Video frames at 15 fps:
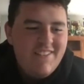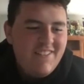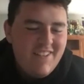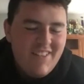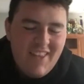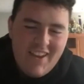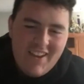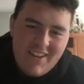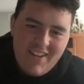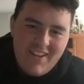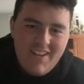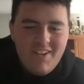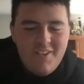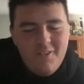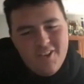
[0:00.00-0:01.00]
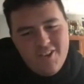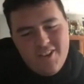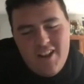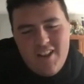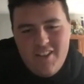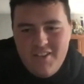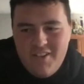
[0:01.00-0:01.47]
you're like, oh, what should
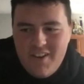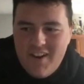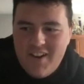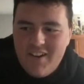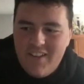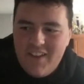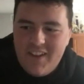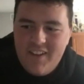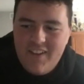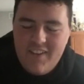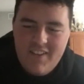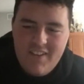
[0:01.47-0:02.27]
I do here? Like,